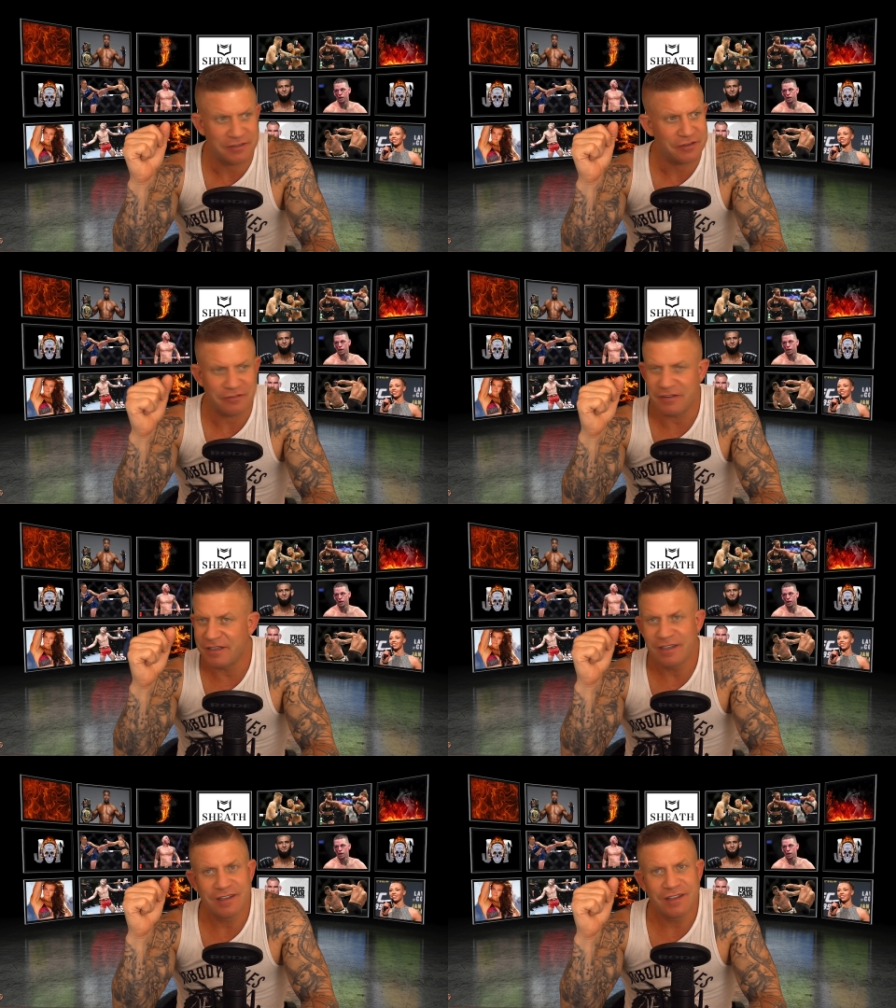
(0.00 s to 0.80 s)
dude,
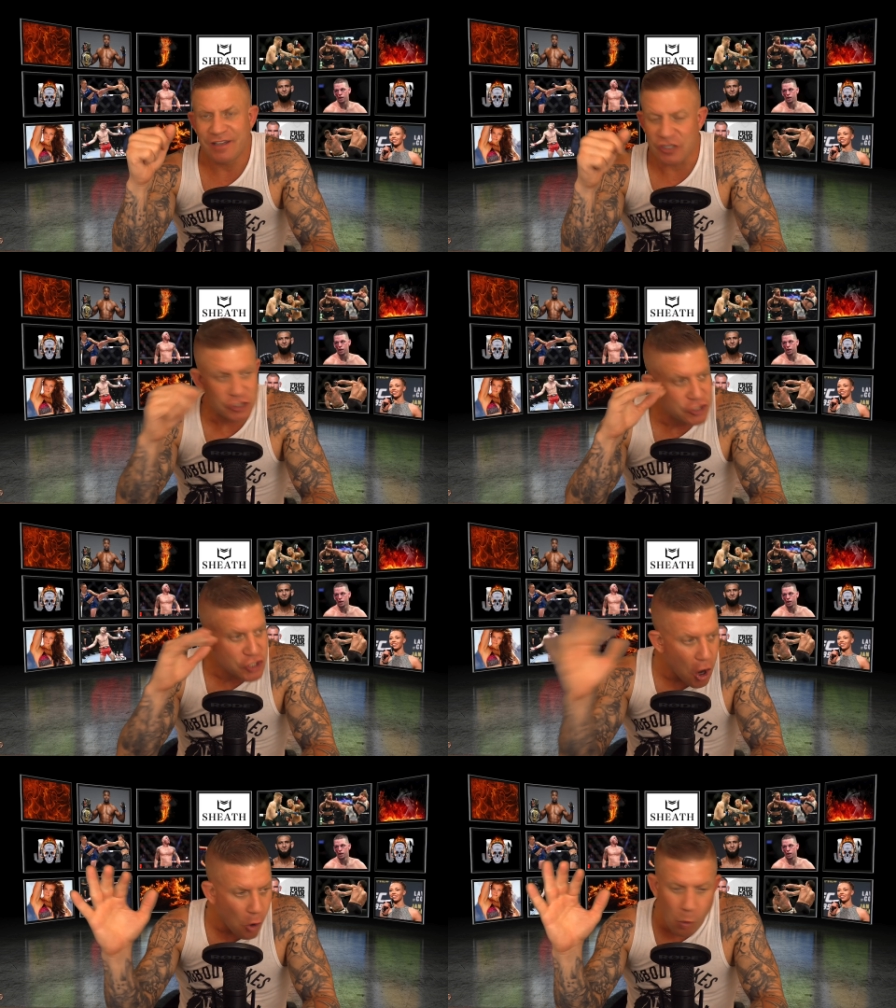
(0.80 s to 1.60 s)
there's
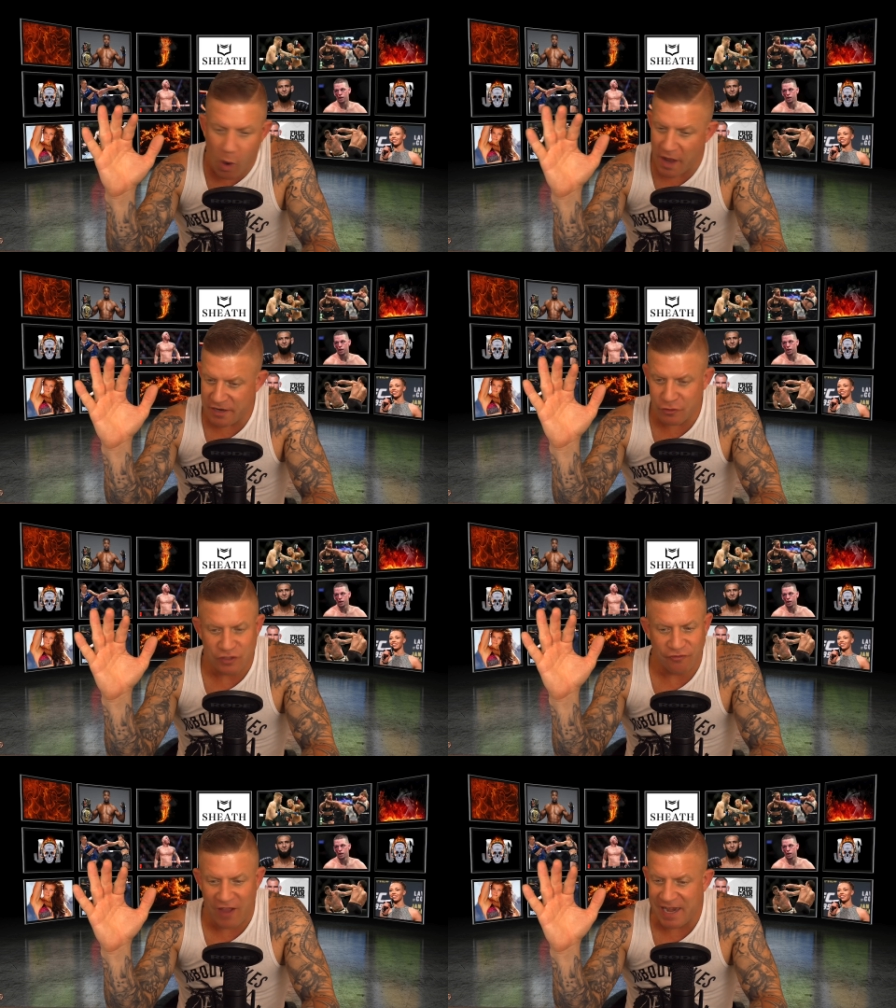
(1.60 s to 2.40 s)
no one
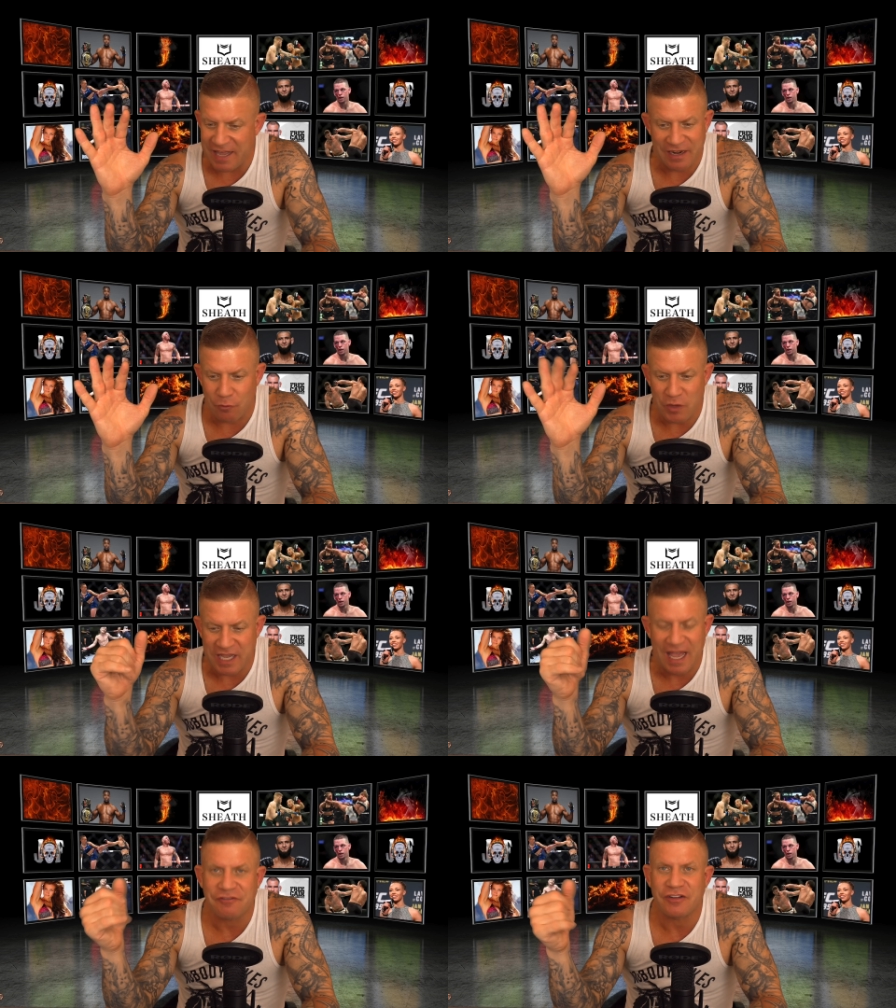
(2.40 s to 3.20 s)
who's fighting in a
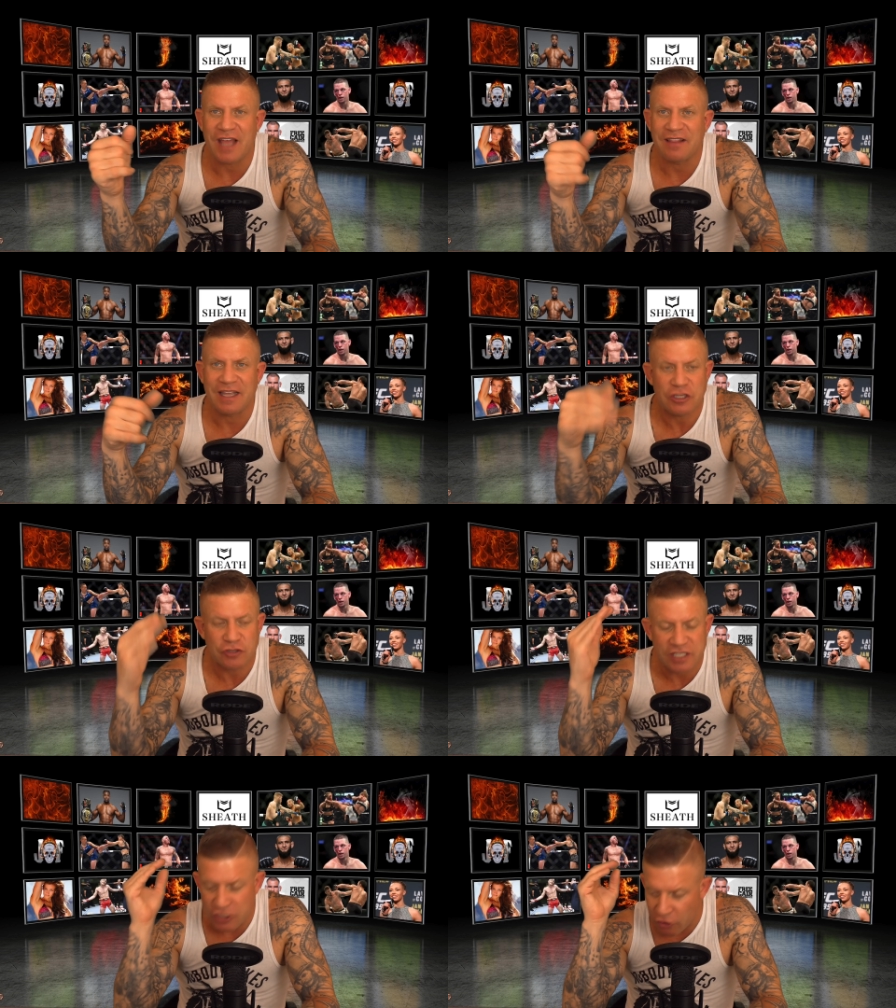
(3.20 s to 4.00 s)
week after that. Like
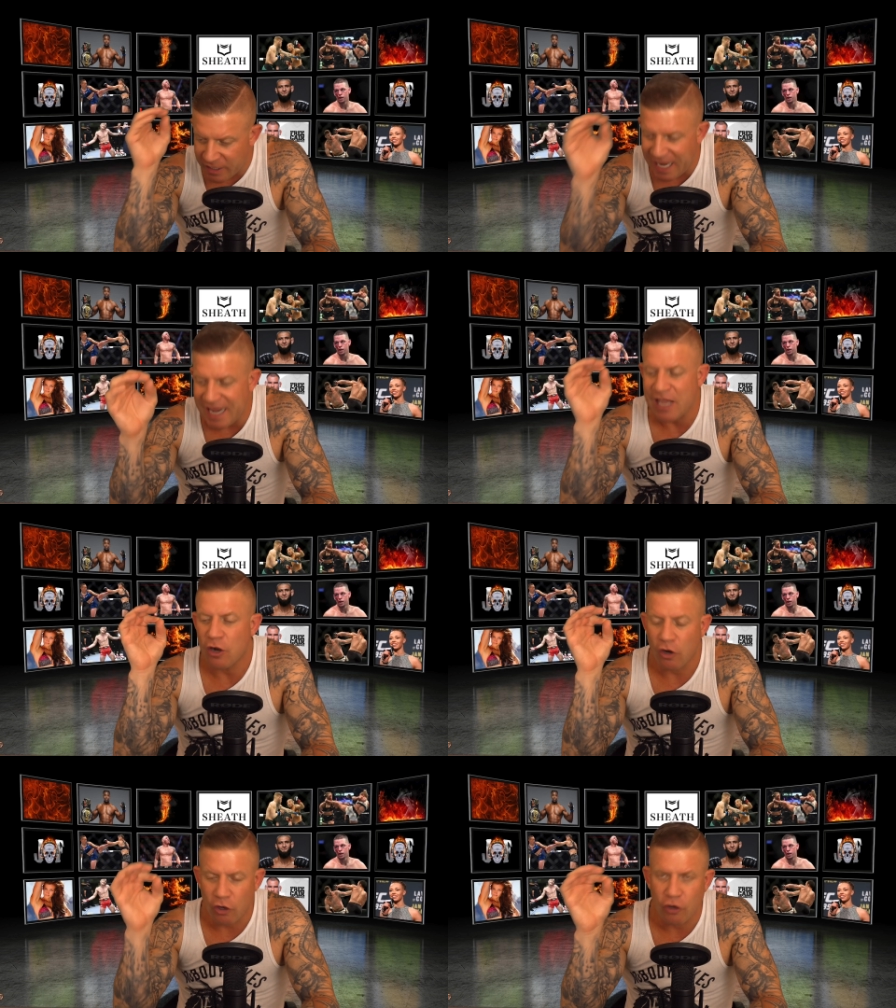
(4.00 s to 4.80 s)
you, are
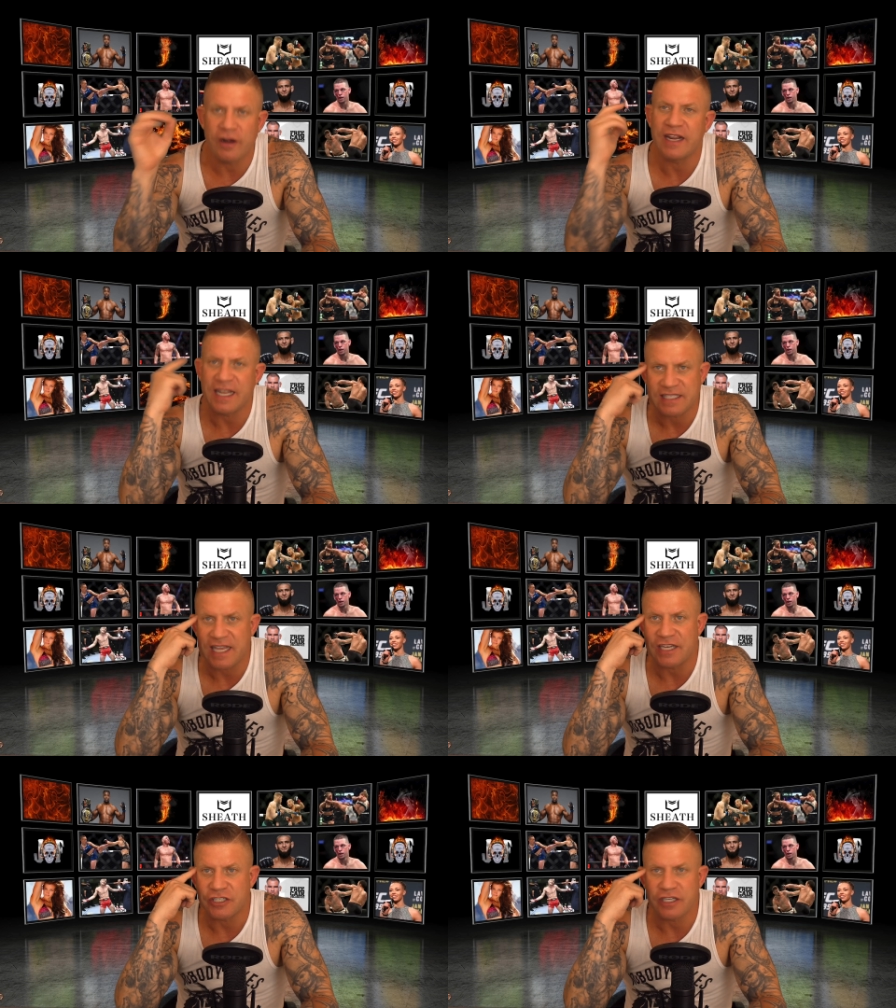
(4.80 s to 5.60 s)
getting hurt against
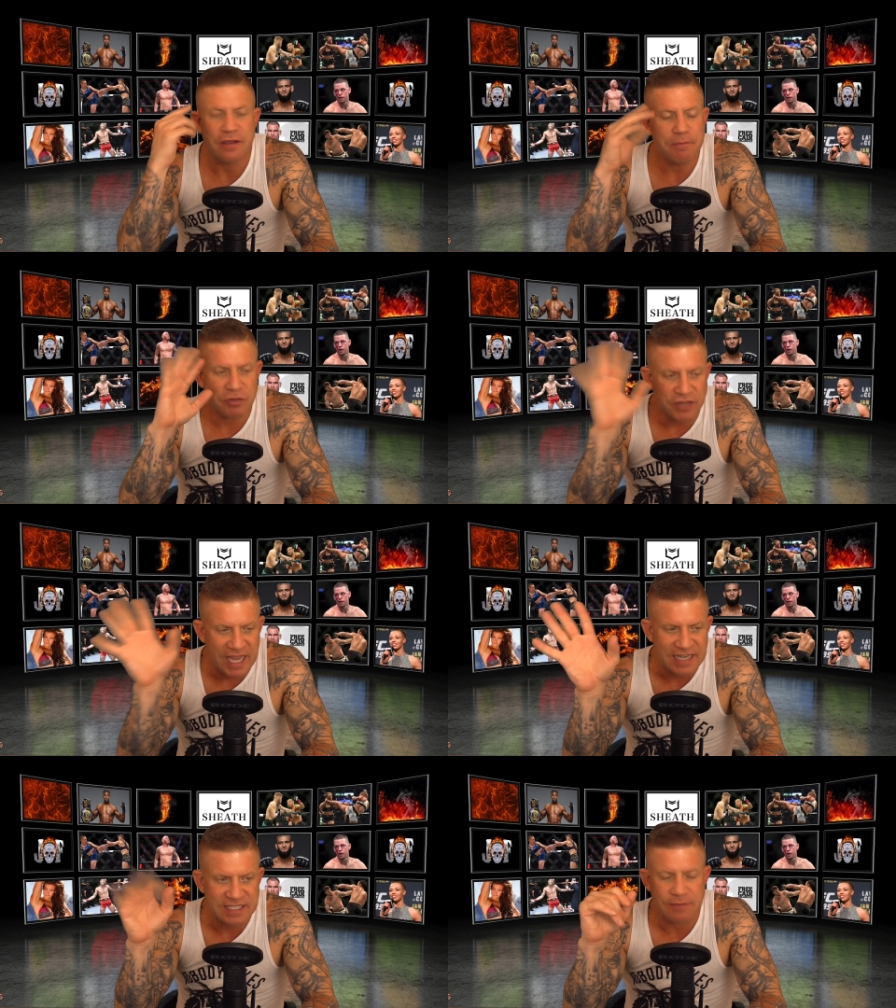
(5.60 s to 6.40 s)
Gaethje,
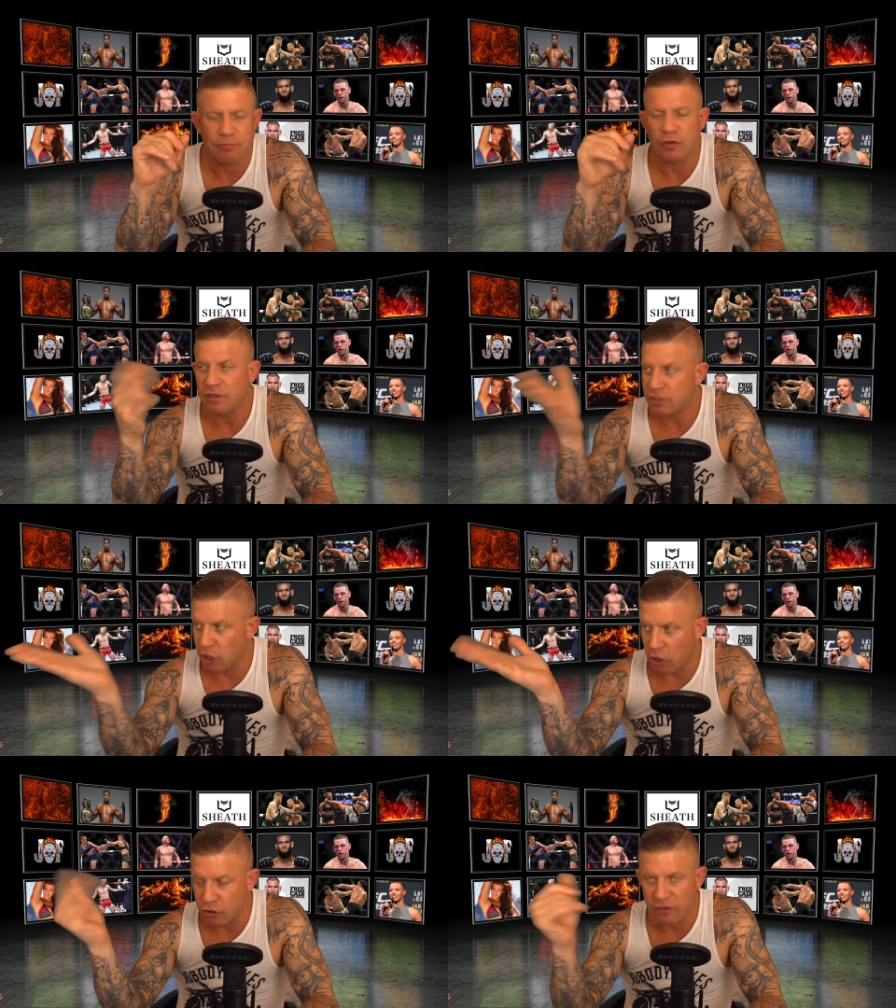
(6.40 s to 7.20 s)
plain and simple.
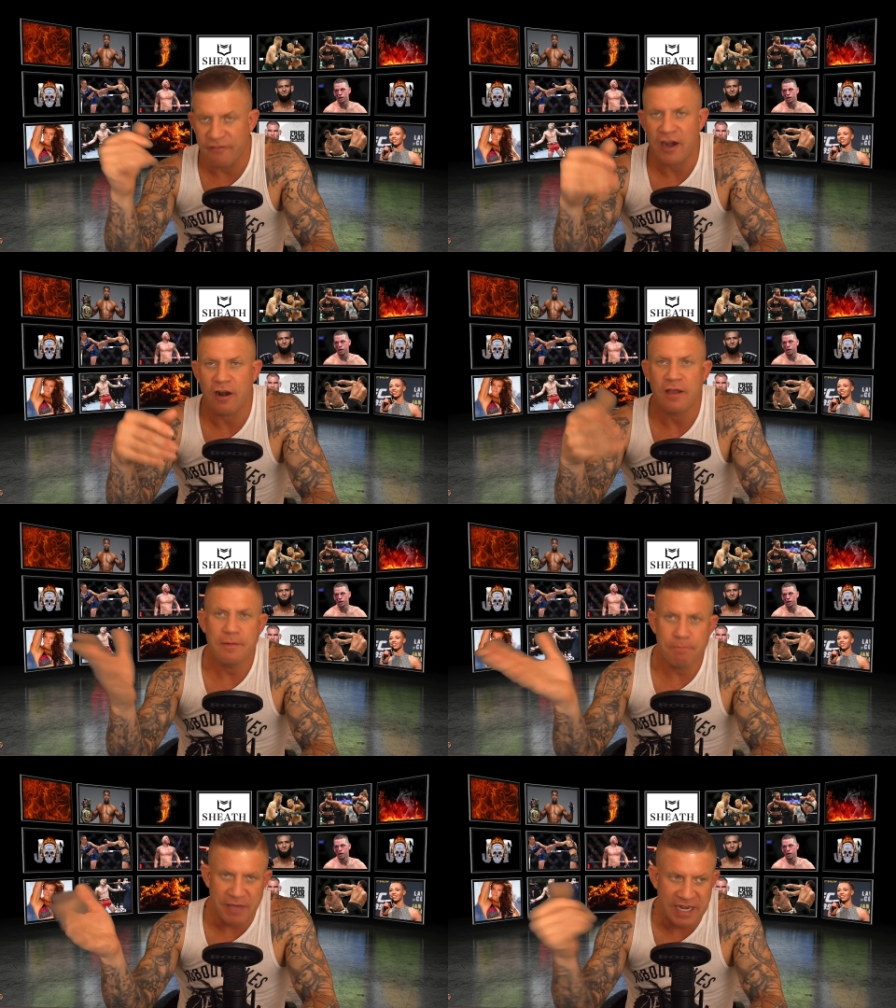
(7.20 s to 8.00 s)
Charles Oliveira
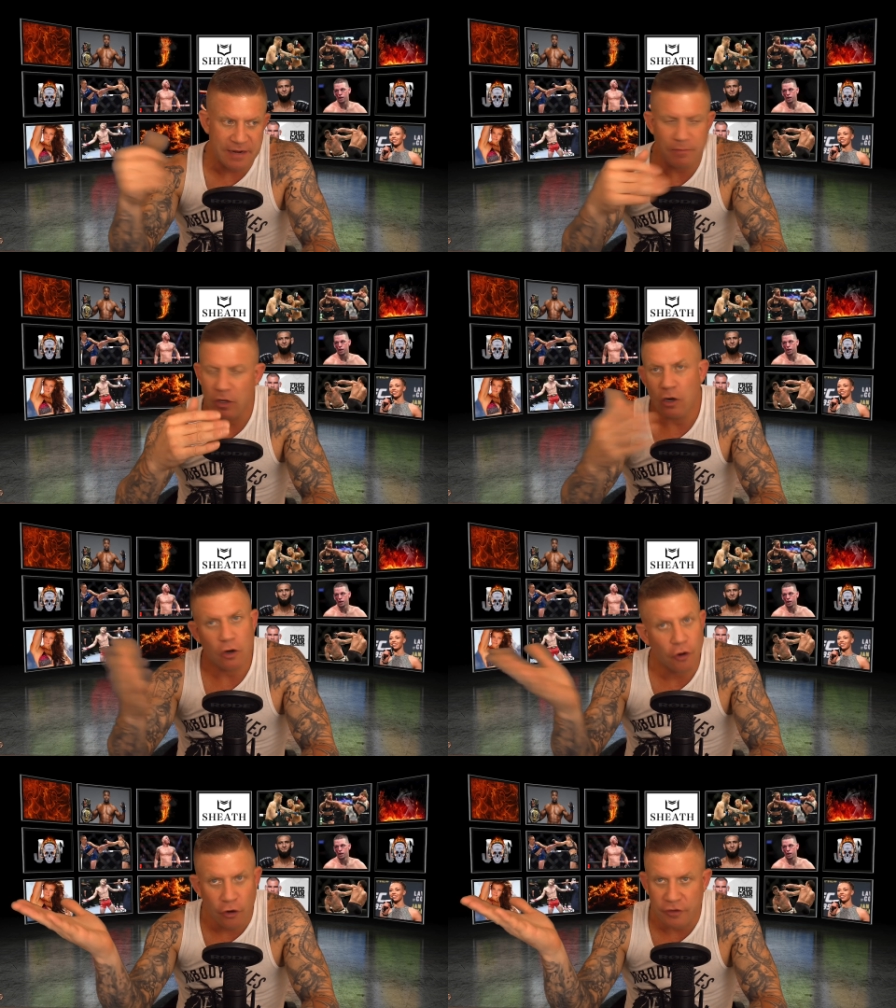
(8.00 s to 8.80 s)
beat him,
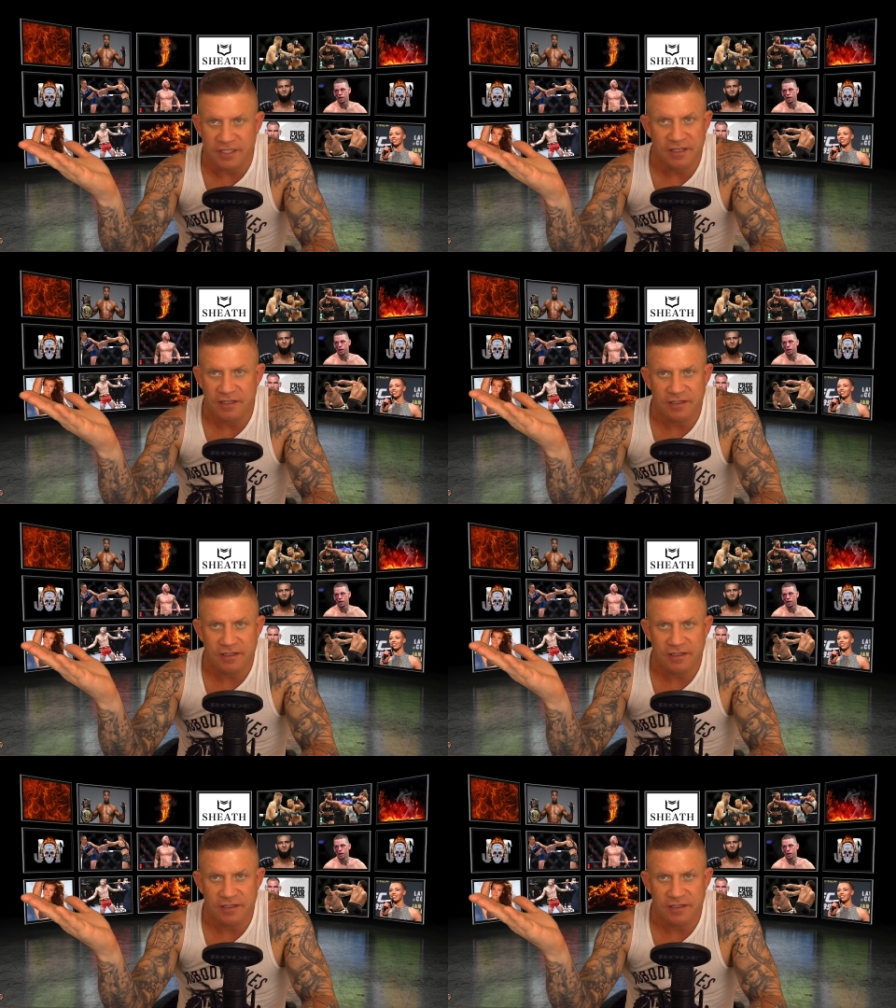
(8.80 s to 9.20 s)
hurt.